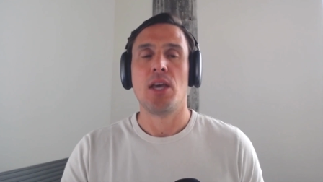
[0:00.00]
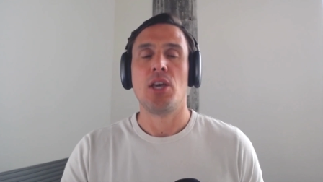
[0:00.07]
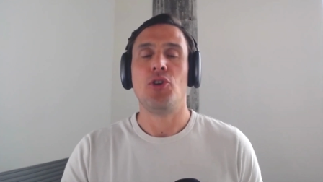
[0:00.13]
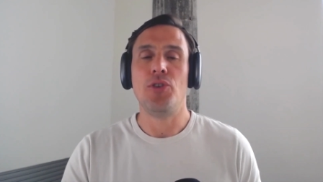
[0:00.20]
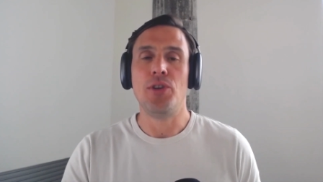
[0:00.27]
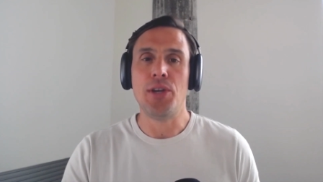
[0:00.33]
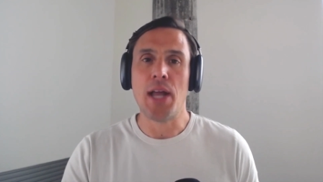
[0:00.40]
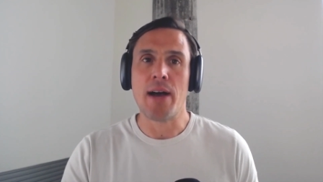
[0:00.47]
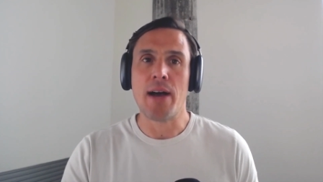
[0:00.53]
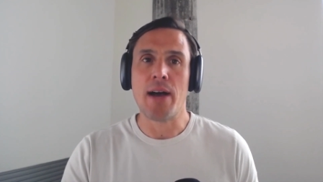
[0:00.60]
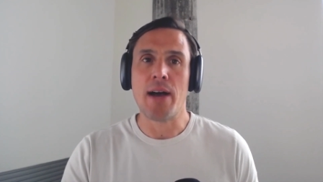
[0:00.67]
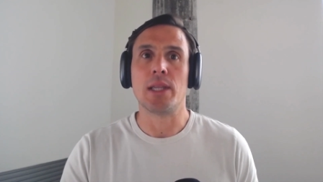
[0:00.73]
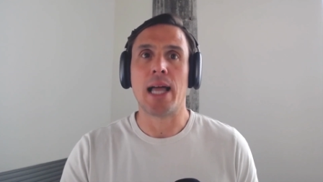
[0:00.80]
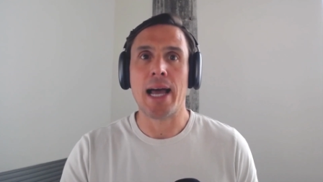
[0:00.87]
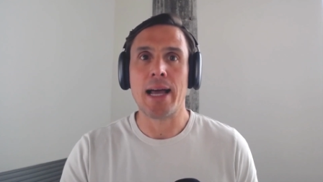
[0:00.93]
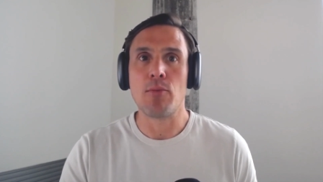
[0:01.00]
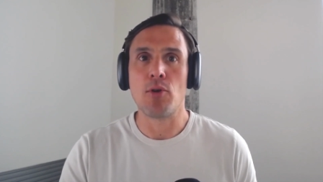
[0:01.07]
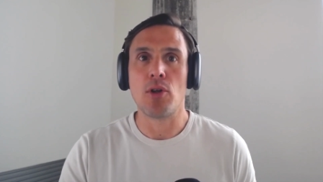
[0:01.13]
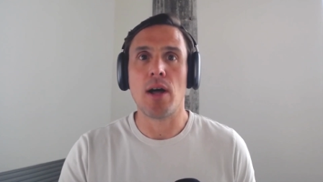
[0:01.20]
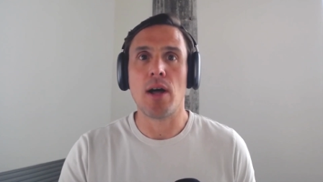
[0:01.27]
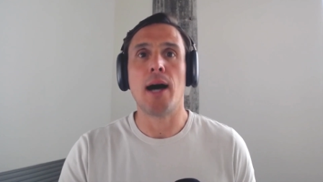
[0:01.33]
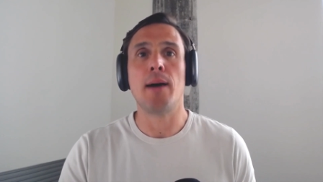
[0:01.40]
You need to have a
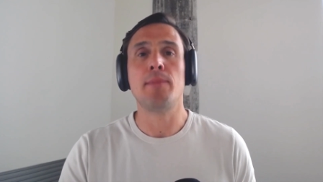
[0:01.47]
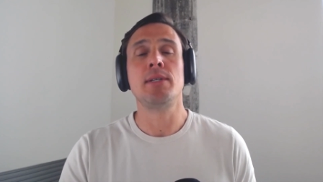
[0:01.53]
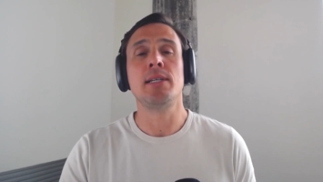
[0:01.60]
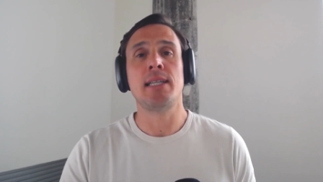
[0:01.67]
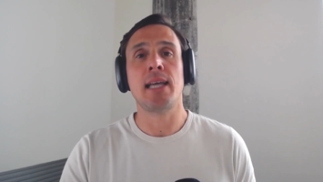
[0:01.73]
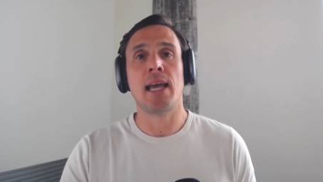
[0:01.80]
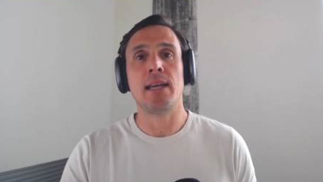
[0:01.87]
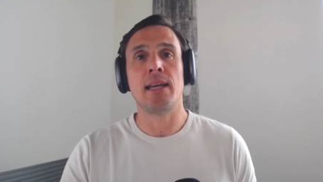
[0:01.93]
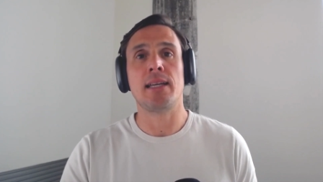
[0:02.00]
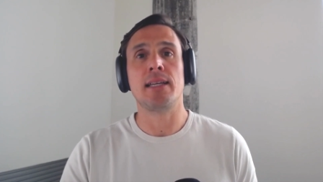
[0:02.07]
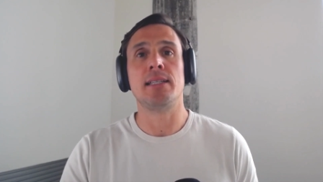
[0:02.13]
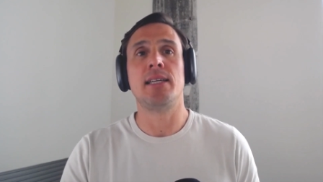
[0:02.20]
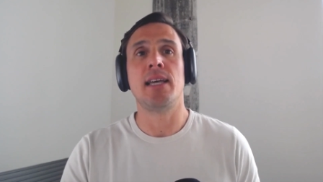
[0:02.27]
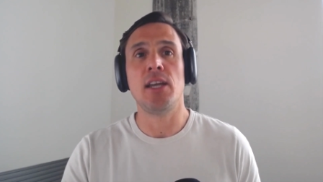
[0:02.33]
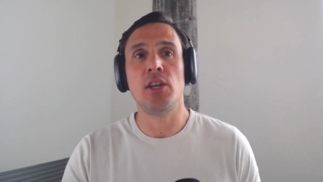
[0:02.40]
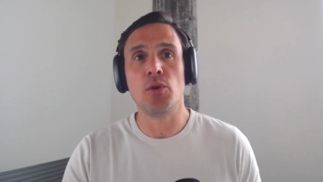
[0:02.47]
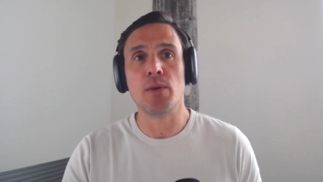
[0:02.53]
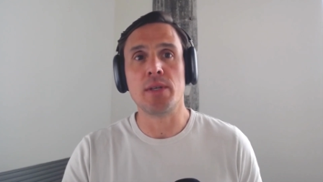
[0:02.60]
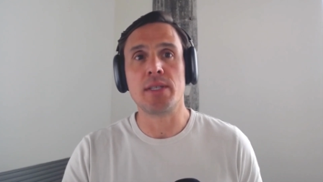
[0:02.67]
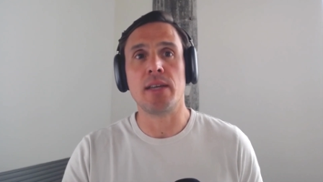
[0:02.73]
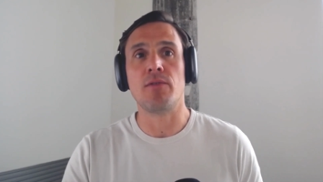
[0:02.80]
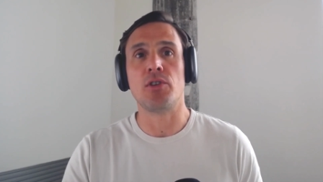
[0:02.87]
reliable, up to date, continuous
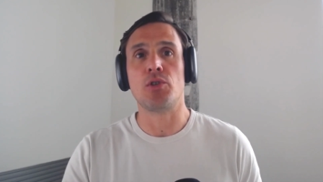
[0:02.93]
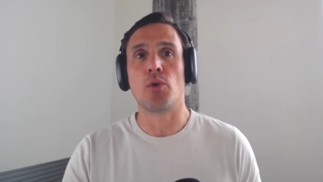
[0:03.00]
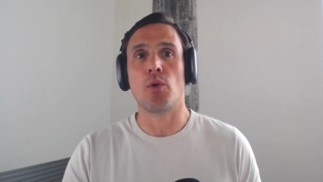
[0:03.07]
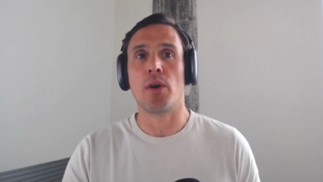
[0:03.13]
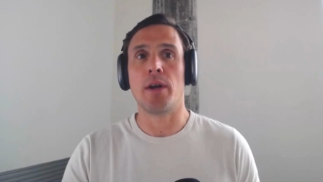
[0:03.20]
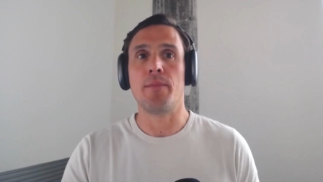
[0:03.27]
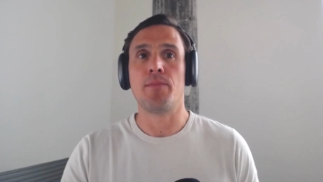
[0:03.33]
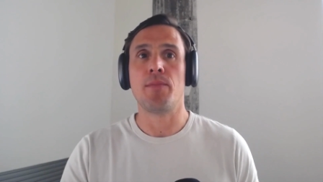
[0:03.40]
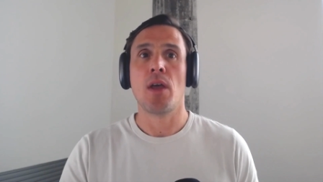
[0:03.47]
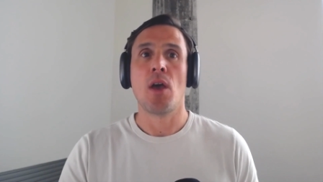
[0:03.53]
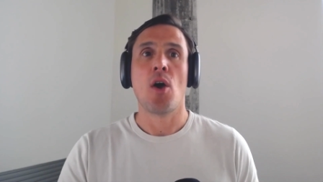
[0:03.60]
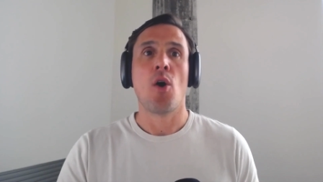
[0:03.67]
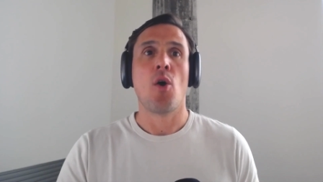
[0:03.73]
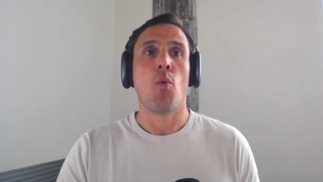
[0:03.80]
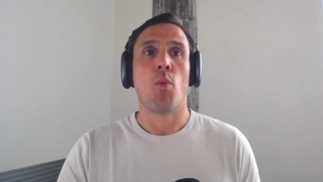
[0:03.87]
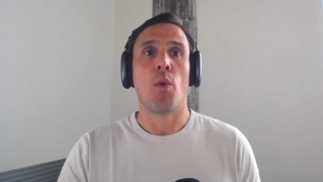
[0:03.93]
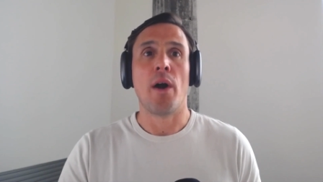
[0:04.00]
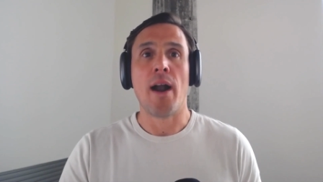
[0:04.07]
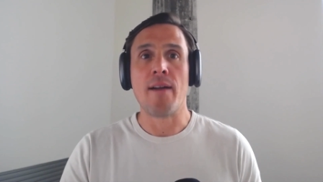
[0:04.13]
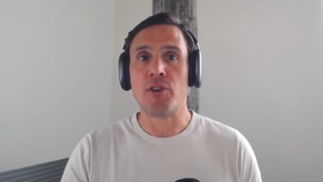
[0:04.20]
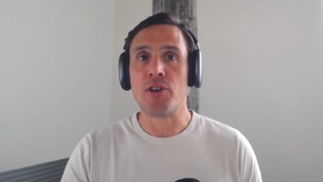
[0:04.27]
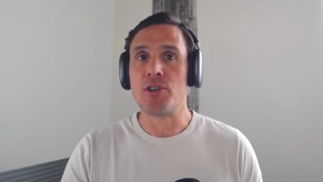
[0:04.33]
inventory
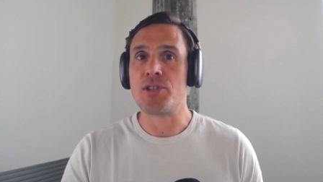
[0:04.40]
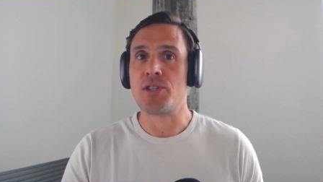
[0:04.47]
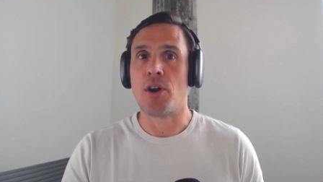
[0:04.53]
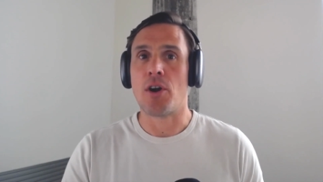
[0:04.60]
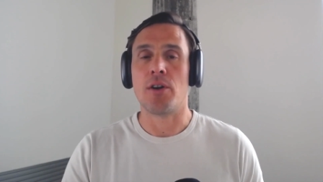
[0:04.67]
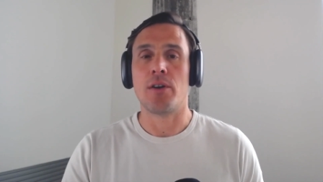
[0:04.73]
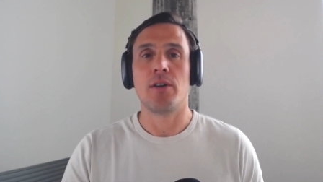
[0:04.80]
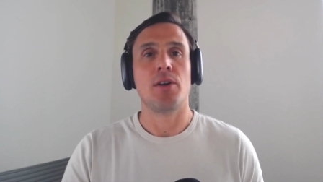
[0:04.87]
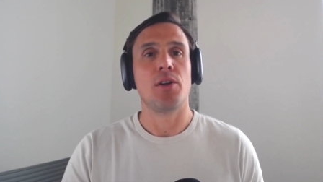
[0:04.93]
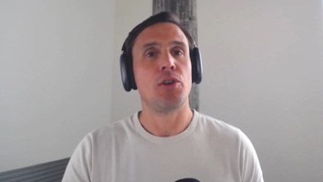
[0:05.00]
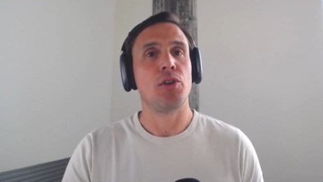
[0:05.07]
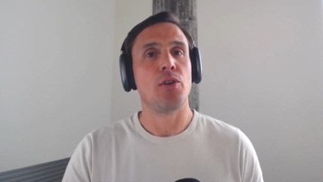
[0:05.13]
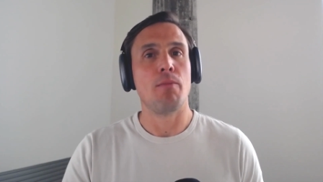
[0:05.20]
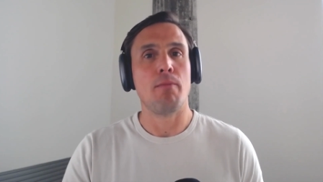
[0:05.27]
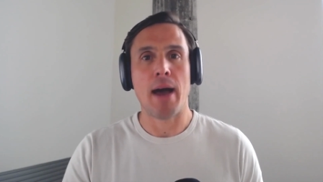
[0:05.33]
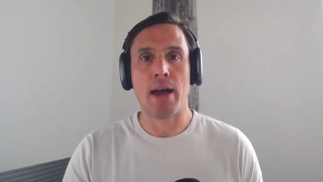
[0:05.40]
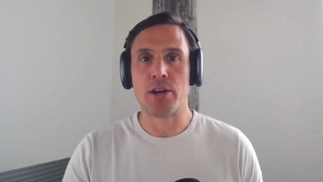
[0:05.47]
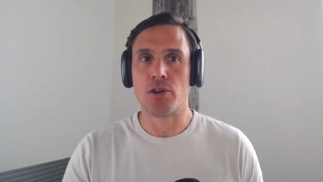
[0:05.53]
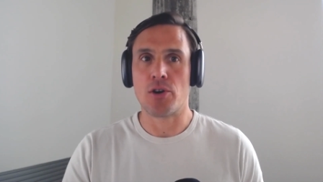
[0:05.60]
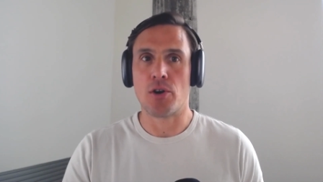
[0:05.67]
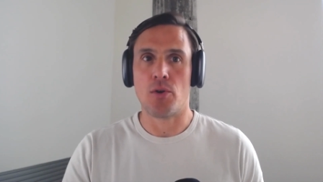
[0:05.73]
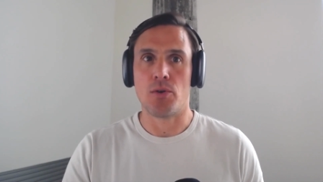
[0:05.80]
wherever you start, no matter
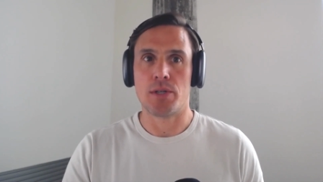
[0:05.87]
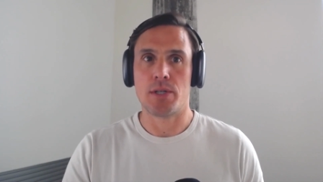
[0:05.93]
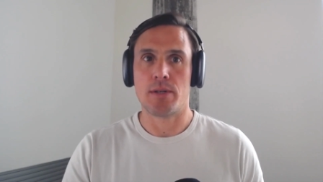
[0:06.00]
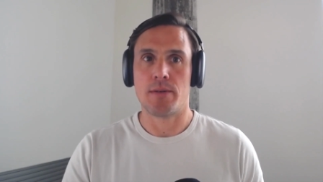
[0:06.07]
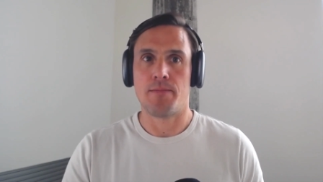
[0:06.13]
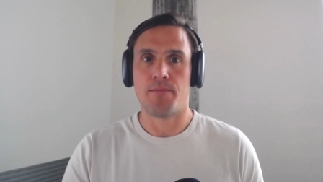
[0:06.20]
your goals.